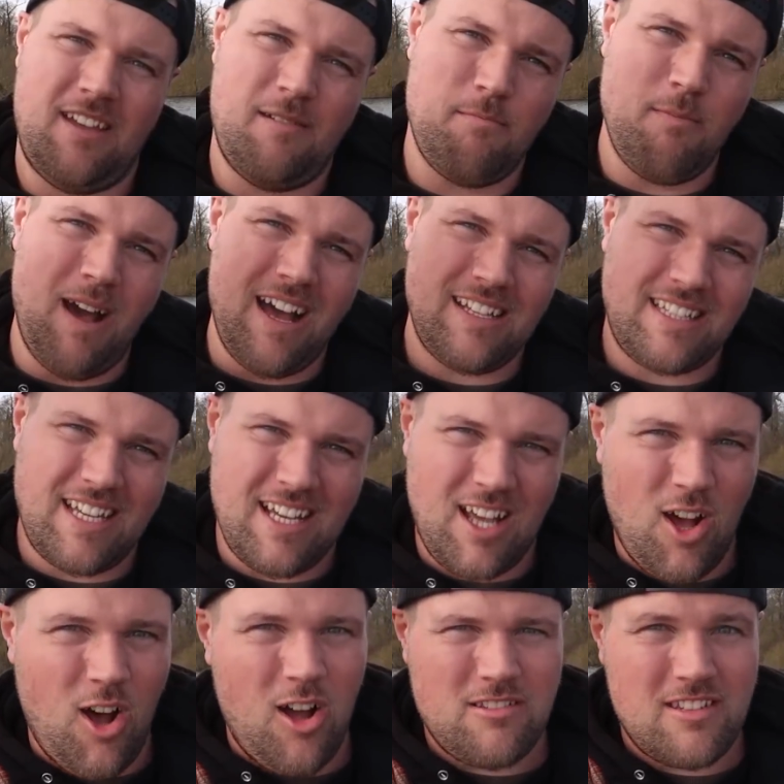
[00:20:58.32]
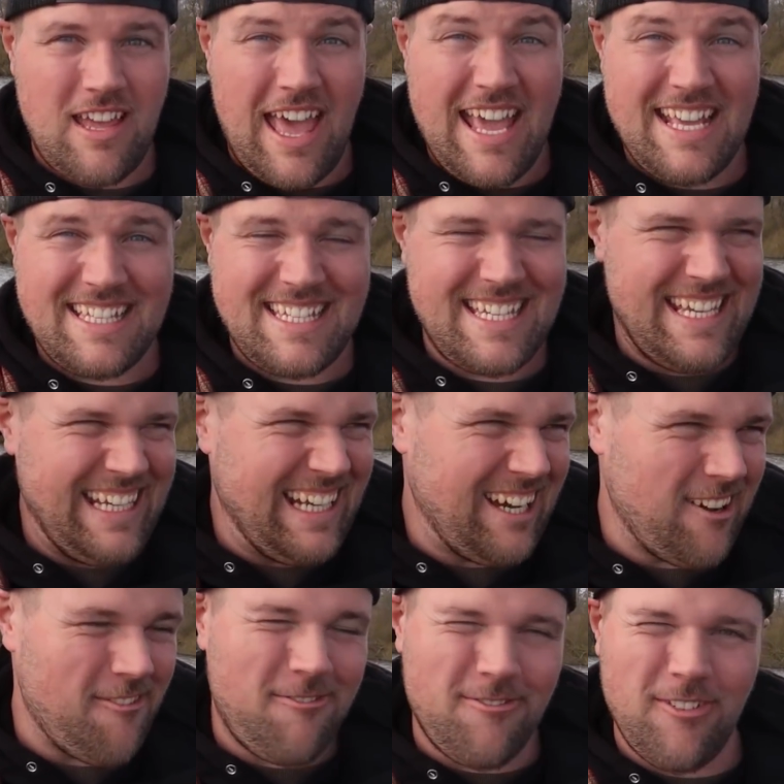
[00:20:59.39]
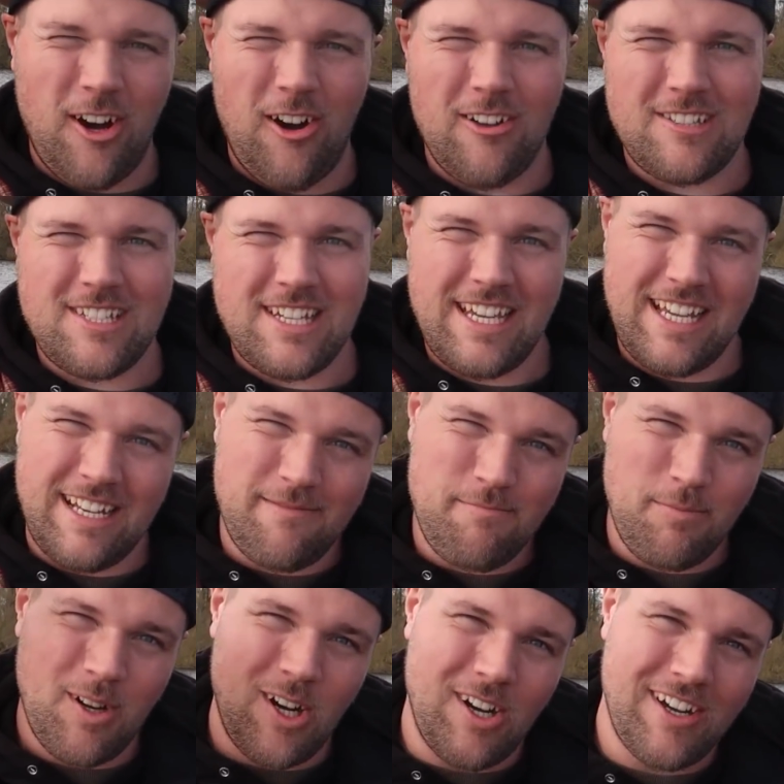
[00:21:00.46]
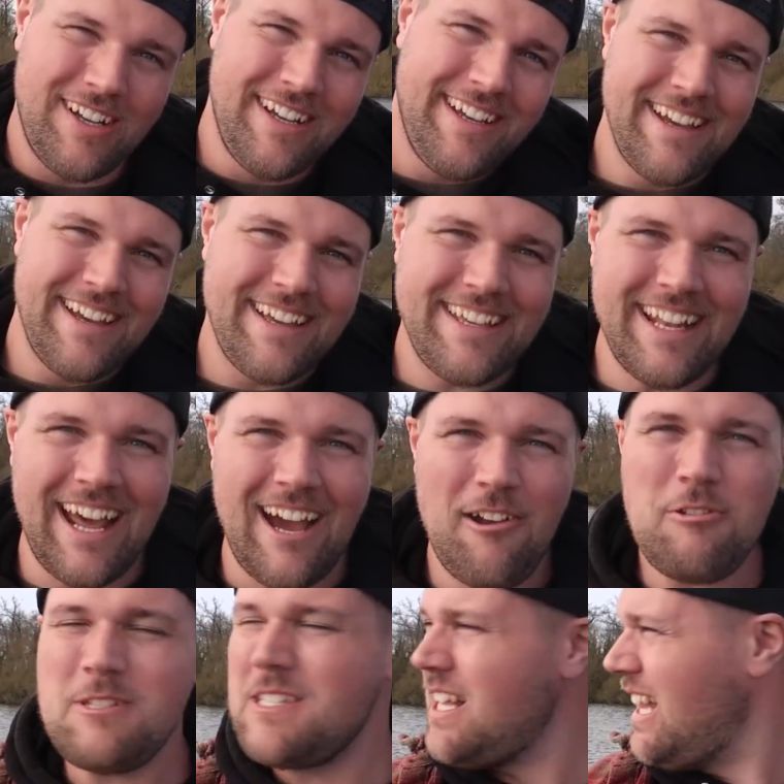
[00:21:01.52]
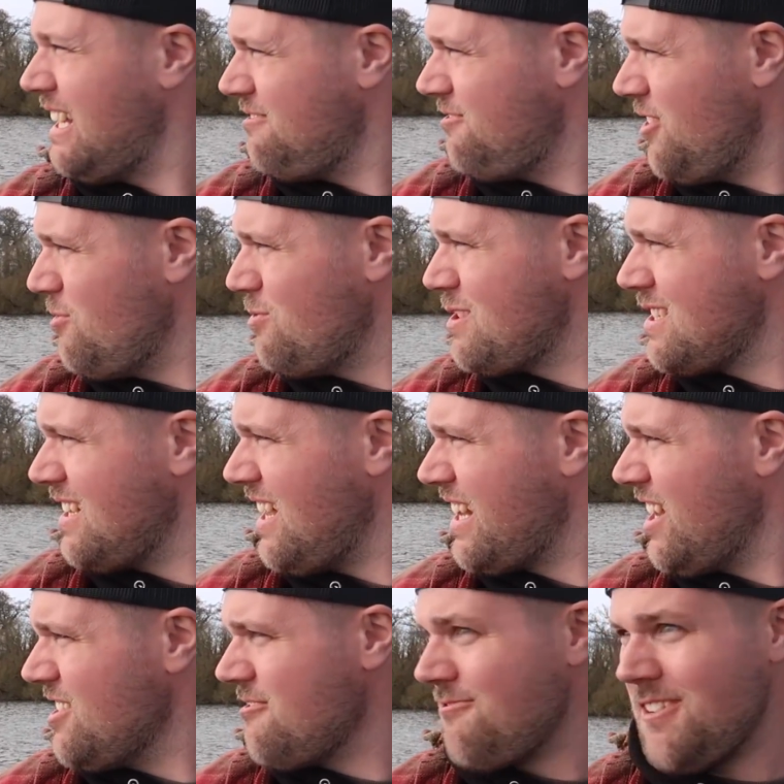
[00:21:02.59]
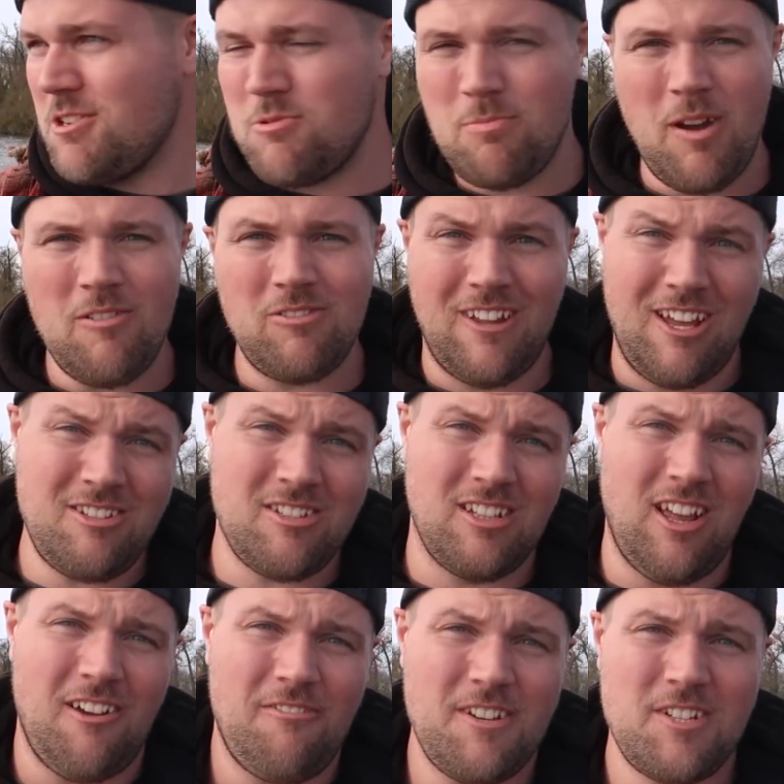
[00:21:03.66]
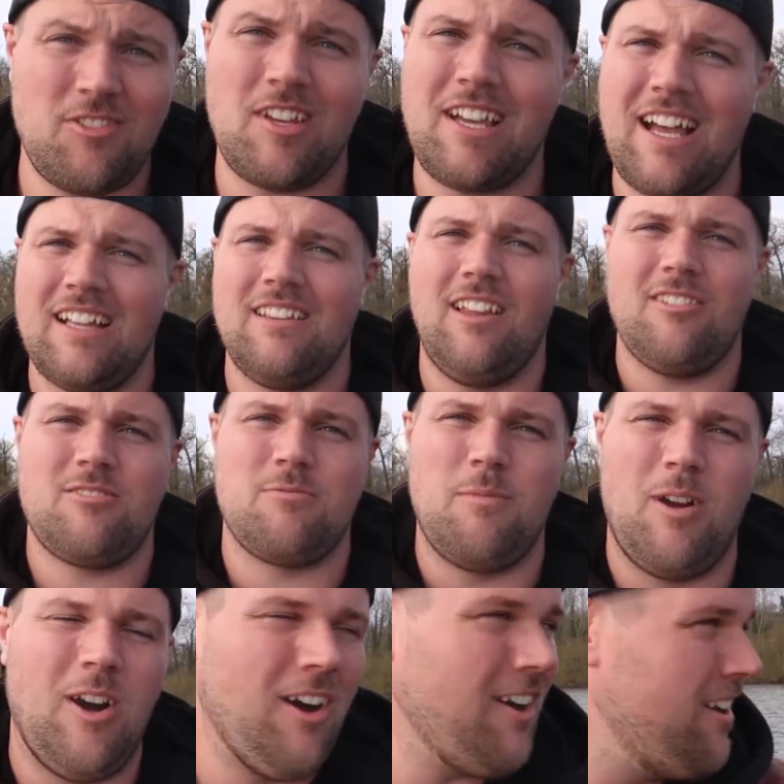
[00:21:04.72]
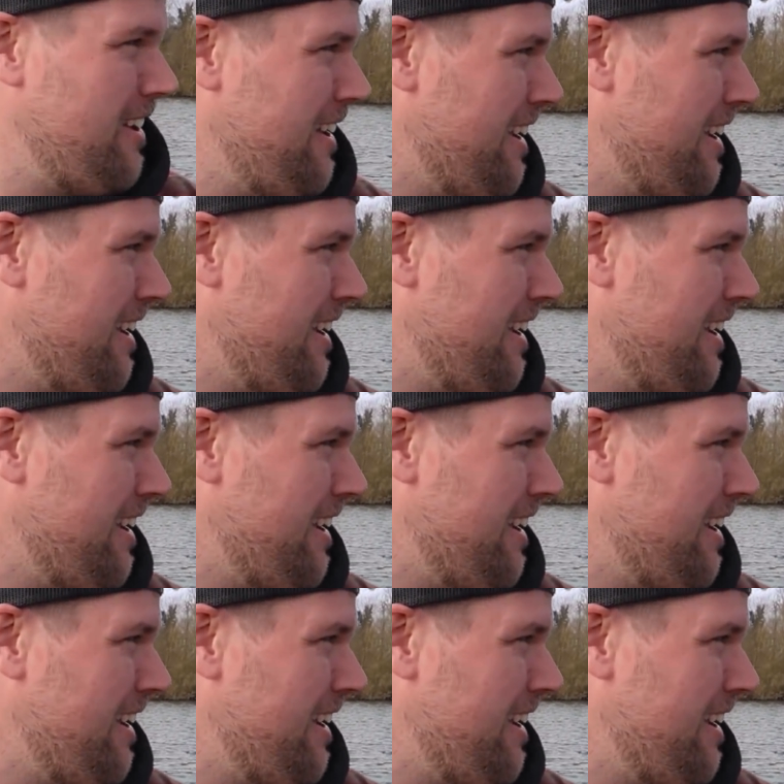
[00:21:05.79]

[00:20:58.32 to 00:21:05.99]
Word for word: Matt got eighteen, I got fourteen, but you know, still had fun. We still had lots of fish. We both lost a lot of fish. I think I lost more.